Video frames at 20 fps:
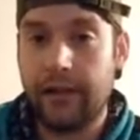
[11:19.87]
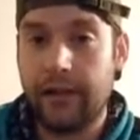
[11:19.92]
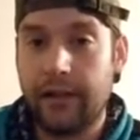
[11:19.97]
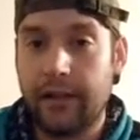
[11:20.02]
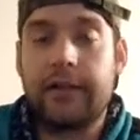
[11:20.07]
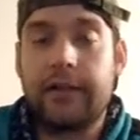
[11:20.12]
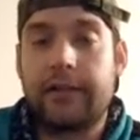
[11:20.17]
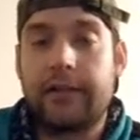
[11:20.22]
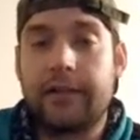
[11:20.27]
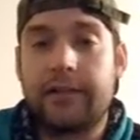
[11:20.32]

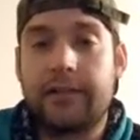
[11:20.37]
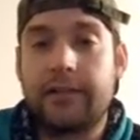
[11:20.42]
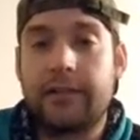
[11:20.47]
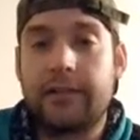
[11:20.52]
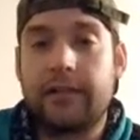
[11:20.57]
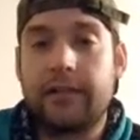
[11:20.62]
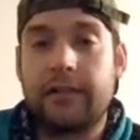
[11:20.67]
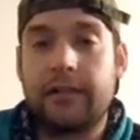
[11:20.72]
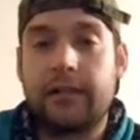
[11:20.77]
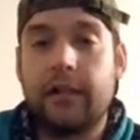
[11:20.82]
It just
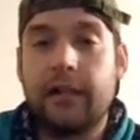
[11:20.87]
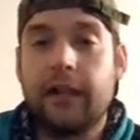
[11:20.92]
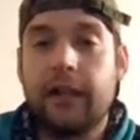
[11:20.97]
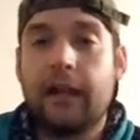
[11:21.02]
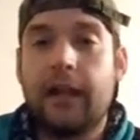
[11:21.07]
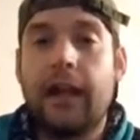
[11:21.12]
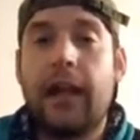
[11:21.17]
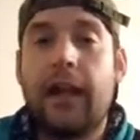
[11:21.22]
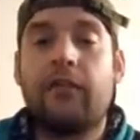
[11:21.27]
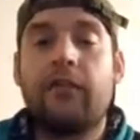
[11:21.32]
doesn't.
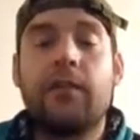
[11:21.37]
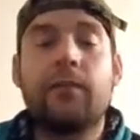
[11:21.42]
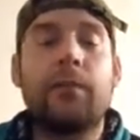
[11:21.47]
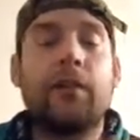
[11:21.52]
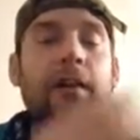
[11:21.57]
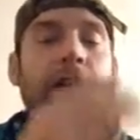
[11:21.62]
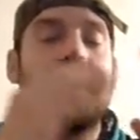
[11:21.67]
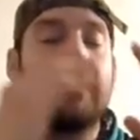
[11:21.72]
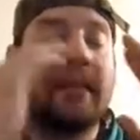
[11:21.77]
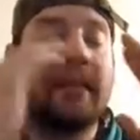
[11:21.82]

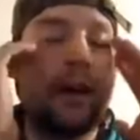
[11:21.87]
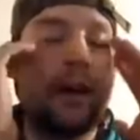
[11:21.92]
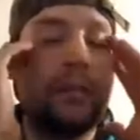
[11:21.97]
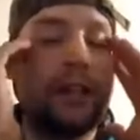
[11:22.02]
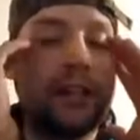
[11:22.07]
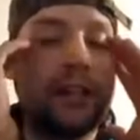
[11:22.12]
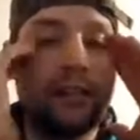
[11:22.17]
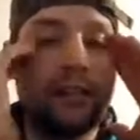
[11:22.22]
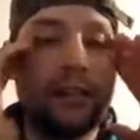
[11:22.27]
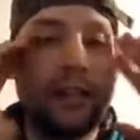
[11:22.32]
Everybody, I
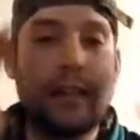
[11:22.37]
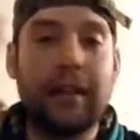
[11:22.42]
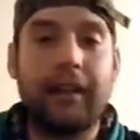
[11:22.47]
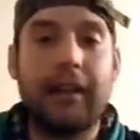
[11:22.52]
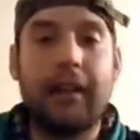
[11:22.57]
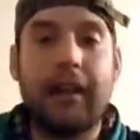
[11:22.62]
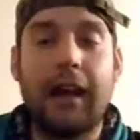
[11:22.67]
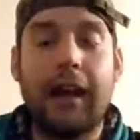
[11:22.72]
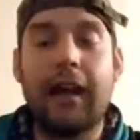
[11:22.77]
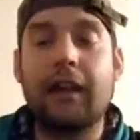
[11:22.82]
mean,
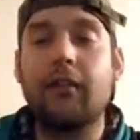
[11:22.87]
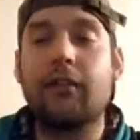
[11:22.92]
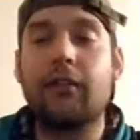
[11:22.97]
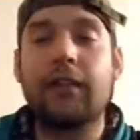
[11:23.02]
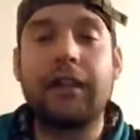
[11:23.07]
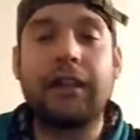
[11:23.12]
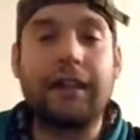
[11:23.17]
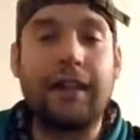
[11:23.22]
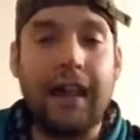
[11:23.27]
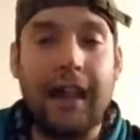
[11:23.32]
I don't
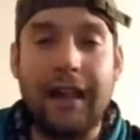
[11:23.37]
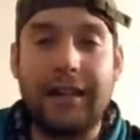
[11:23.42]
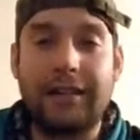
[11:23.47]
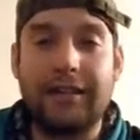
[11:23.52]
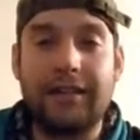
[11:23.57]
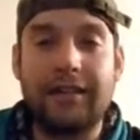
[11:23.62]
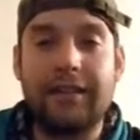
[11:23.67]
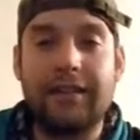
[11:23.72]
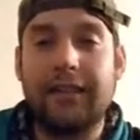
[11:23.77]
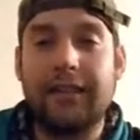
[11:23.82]
like
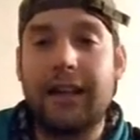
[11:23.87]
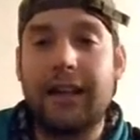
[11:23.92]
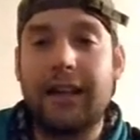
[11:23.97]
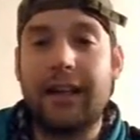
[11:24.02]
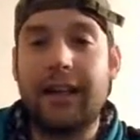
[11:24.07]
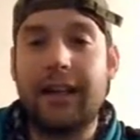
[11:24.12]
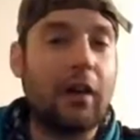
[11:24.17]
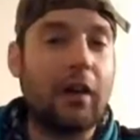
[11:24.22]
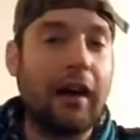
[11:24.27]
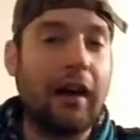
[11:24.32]
NASA. I
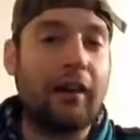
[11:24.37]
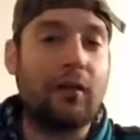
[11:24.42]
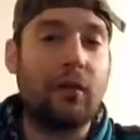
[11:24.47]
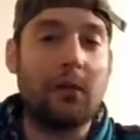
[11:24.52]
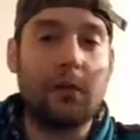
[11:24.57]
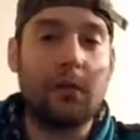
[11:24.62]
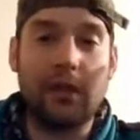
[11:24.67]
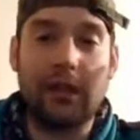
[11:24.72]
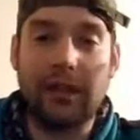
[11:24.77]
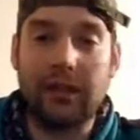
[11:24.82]
don't
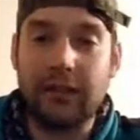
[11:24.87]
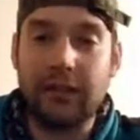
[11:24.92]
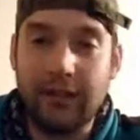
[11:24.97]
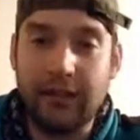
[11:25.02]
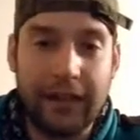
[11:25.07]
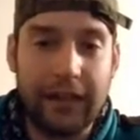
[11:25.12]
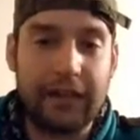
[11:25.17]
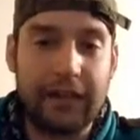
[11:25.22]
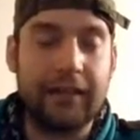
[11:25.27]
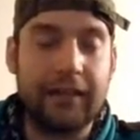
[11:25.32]
really
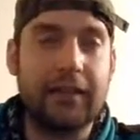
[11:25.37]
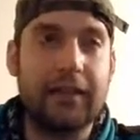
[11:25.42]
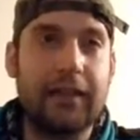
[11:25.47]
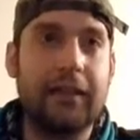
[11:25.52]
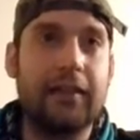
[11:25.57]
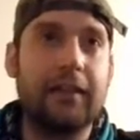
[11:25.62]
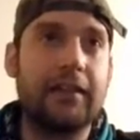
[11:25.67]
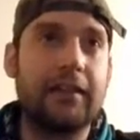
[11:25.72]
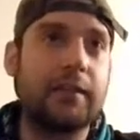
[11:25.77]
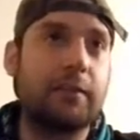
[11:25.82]
like
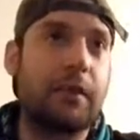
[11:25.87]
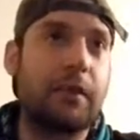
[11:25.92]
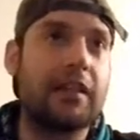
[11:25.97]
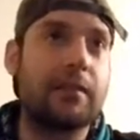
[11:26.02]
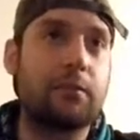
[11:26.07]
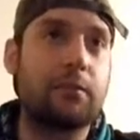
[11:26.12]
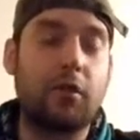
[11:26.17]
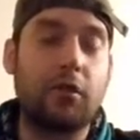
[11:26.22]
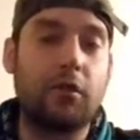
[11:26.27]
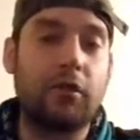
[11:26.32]
the space
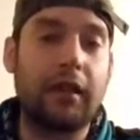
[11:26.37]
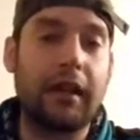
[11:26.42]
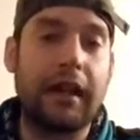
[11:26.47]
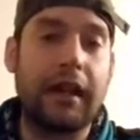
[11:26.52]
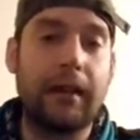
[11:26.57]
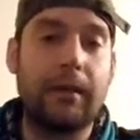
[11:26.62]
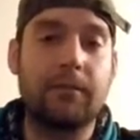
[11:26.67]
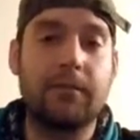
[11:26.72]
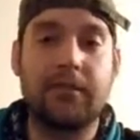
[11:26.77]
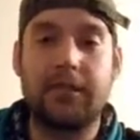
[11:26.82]

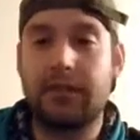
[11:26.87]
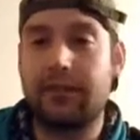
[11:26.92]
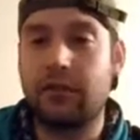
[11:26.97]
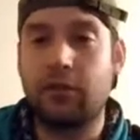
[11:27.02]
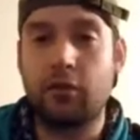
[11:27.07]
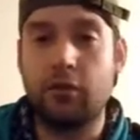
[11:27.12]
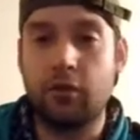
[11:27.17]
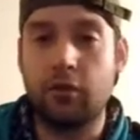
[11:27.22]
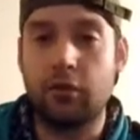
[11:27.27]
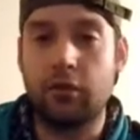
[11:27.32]
programs and
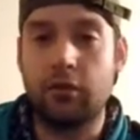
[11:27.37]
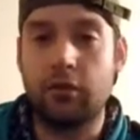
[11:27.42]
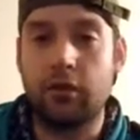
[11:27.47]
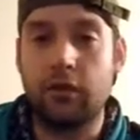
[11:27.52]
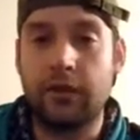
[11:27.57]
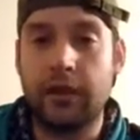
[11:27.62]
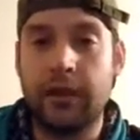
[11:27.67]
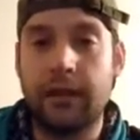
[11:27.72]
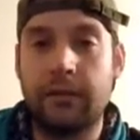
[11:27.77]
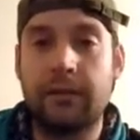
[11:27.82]
Google and
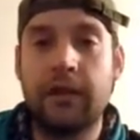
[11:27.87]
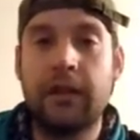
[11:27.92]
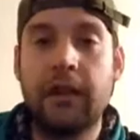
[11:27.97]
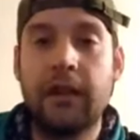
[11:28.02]
all them.